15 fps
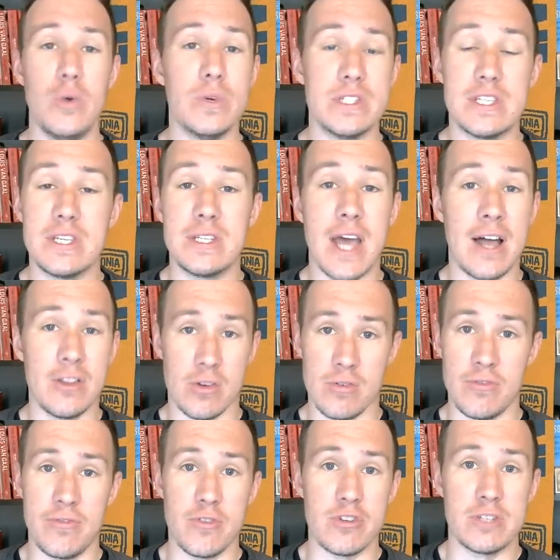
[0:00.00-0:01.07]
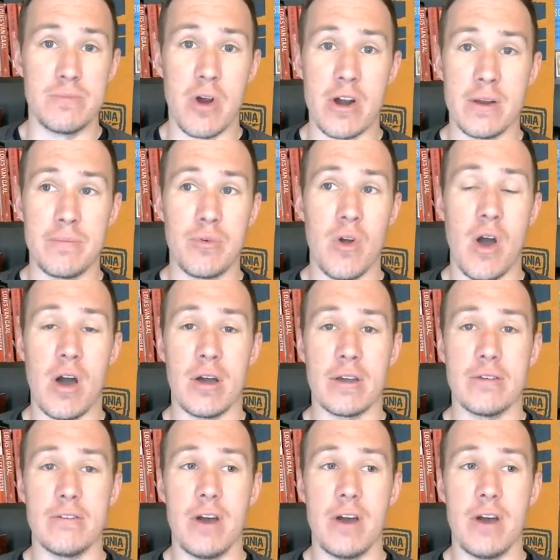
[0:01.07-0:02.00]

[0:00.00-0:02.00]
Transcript: stellar for Sparta Prague.